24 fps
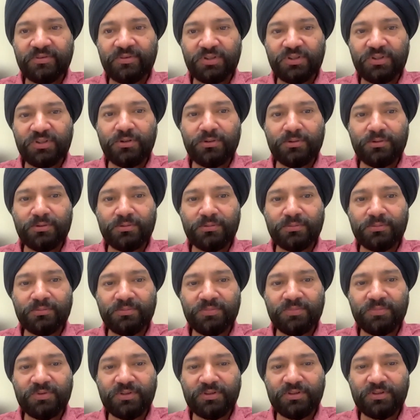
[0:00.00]
So
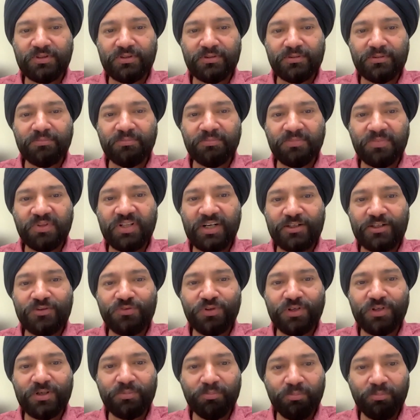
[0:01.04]
that's
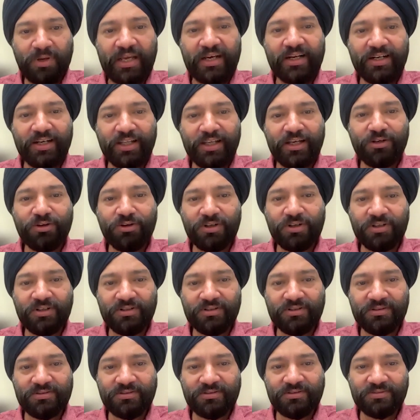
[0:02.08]
what my take
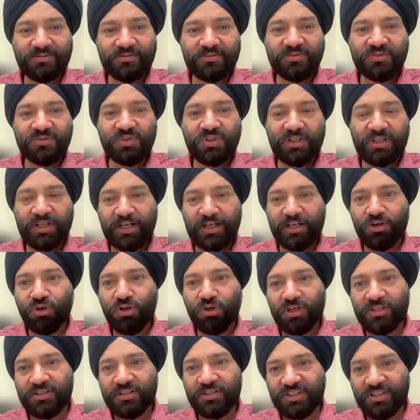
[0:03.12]
on
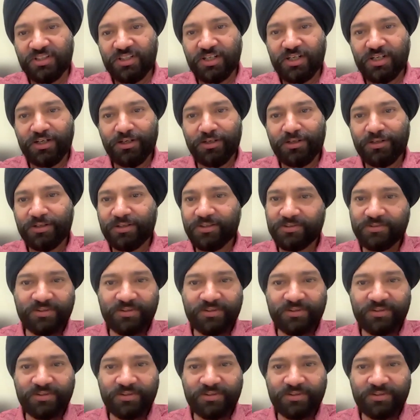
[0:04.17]
technology and